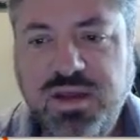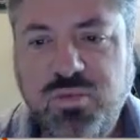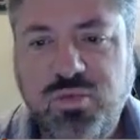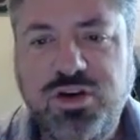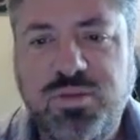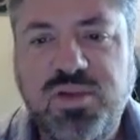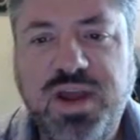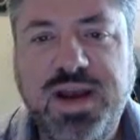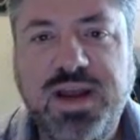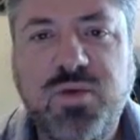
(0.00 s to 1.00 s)
when you're
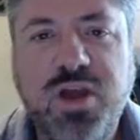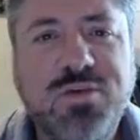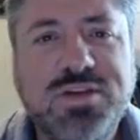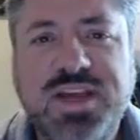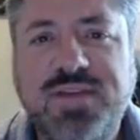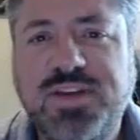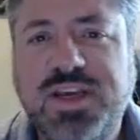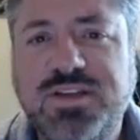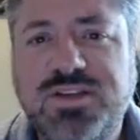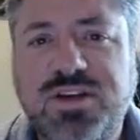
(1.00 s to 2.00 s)
planning, we always have to
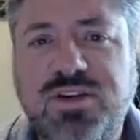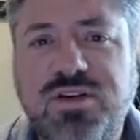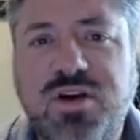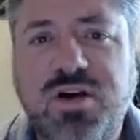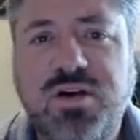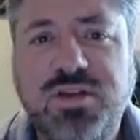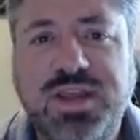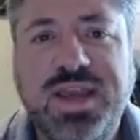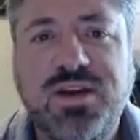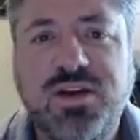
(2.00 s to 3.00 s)
consider
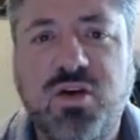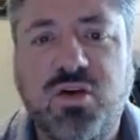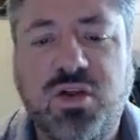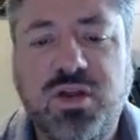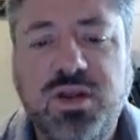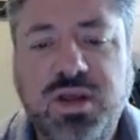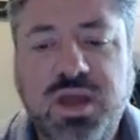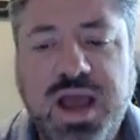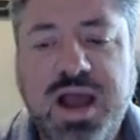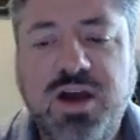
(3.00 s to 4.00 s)
the end goal.
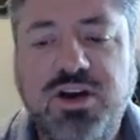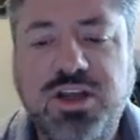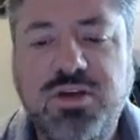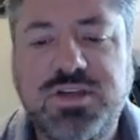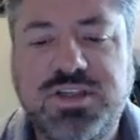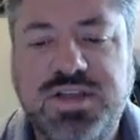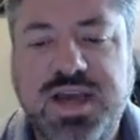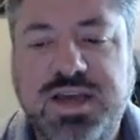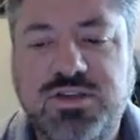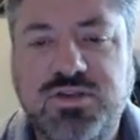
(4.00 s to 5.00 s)
How do you
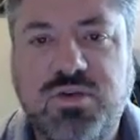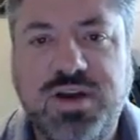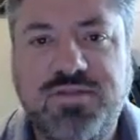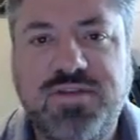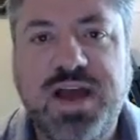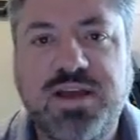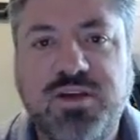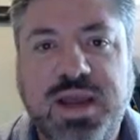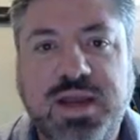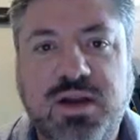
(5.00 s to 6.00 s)
assess or
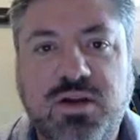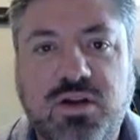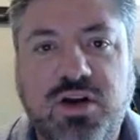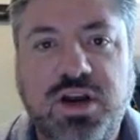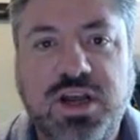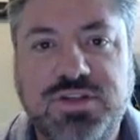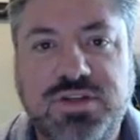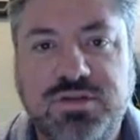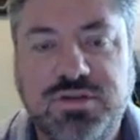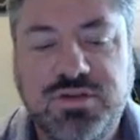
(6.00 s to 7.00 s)
evaluate learning of
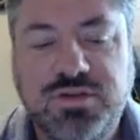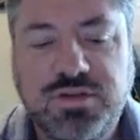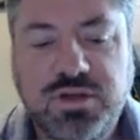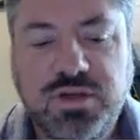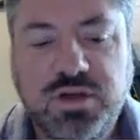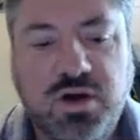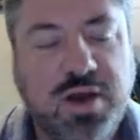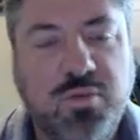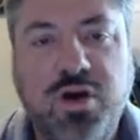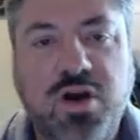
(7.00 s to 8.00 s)
students?
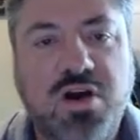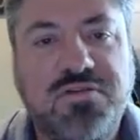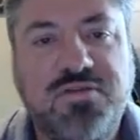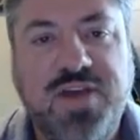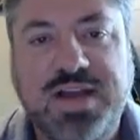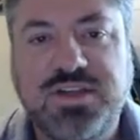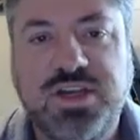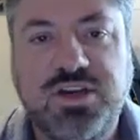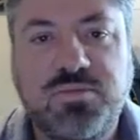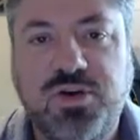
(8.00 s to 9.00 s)
Right? What artifacts
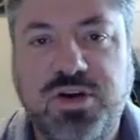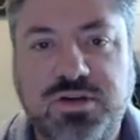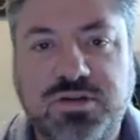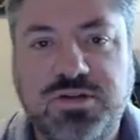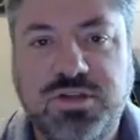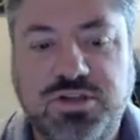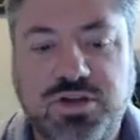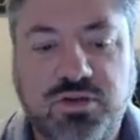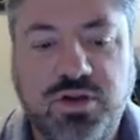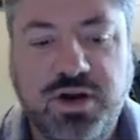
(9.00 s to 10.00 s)
can you produce to
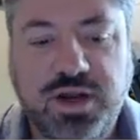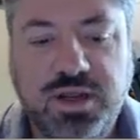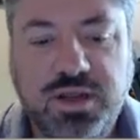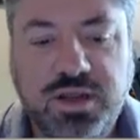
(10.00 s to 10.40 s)
show learning?